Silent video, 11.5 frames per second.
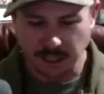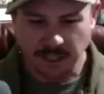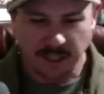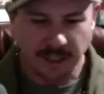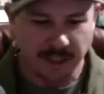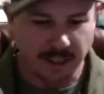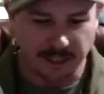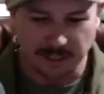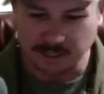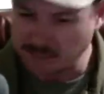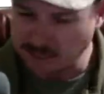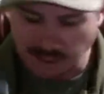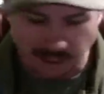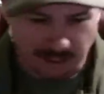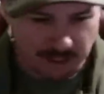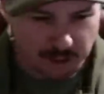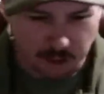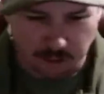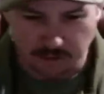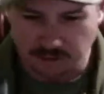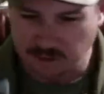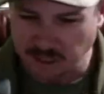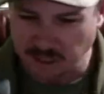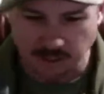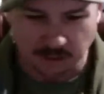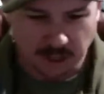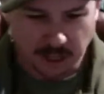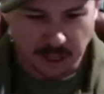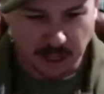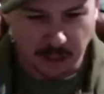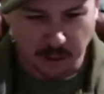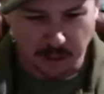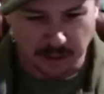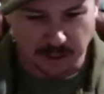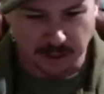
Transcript: and I'll let you, you know, go into this a